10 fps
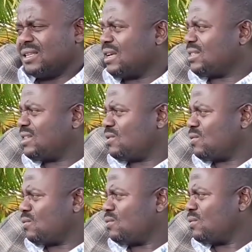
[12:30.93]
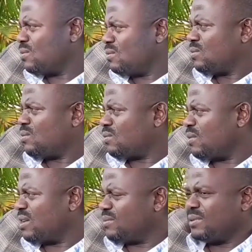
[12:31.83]
just to, to
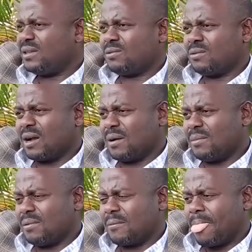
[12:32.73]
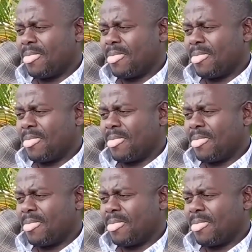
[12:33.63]
transmit Ugambo.